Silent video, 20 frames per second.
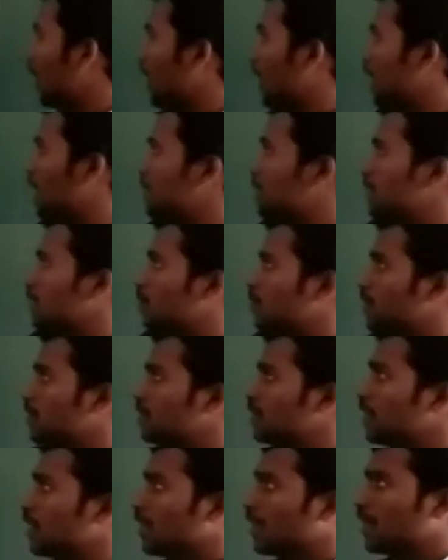
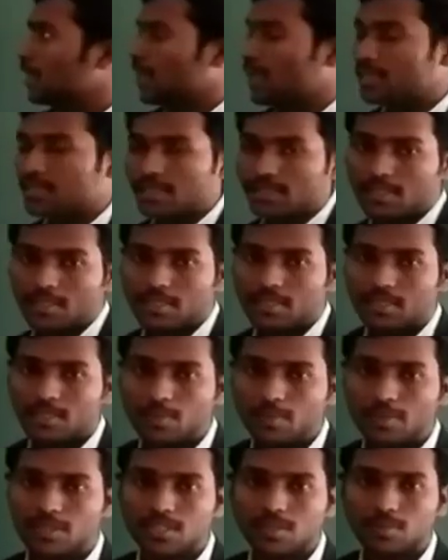Heisenberg uncertainty
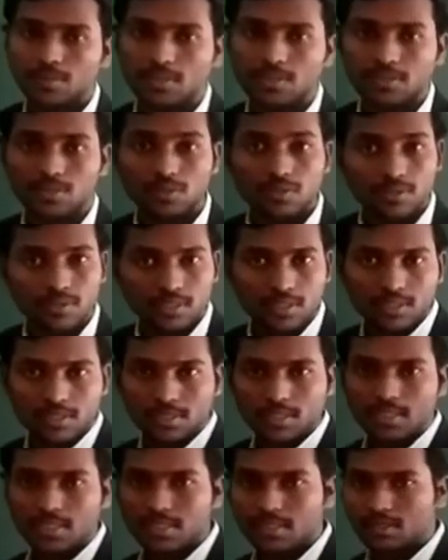principle. So this
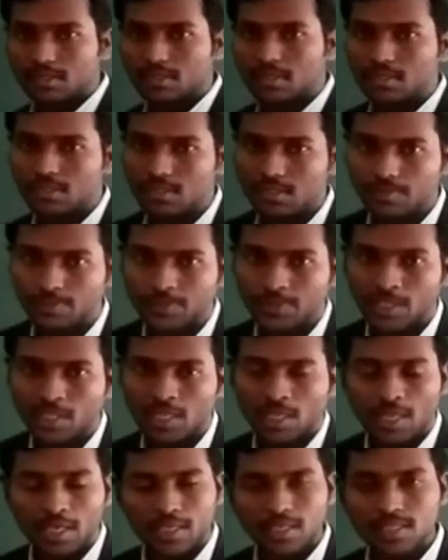states that
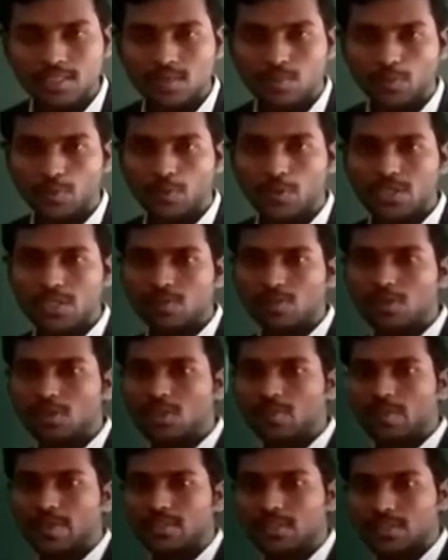it is impossible
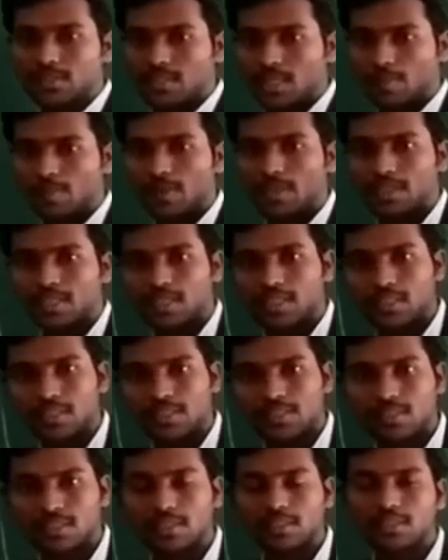to measure
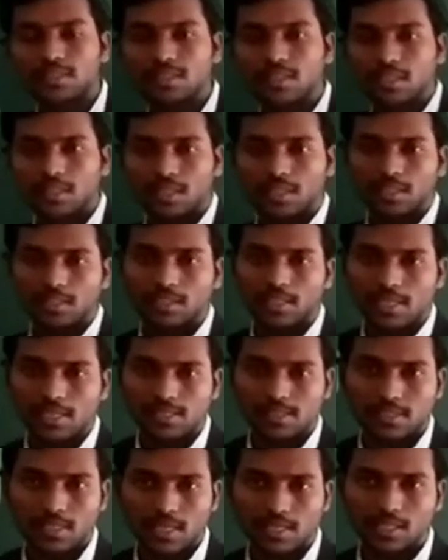simultaneously the
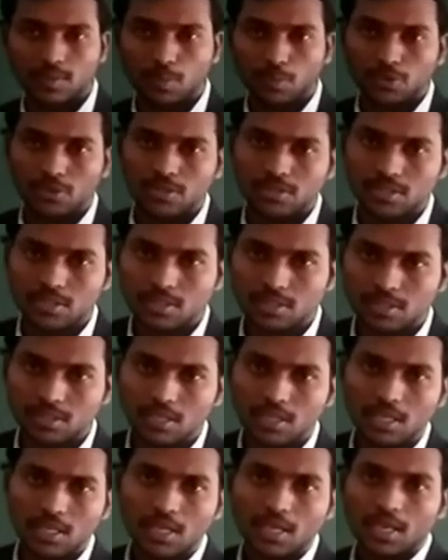exact position
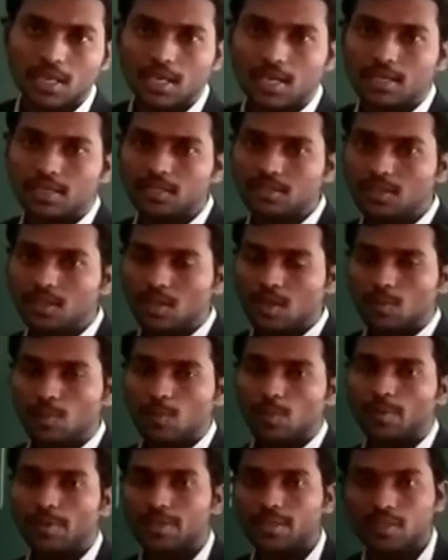and
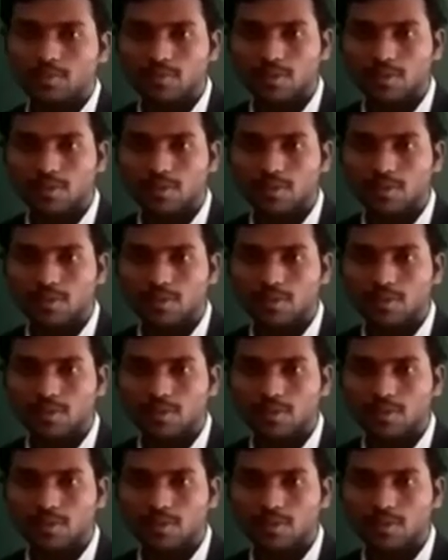momentum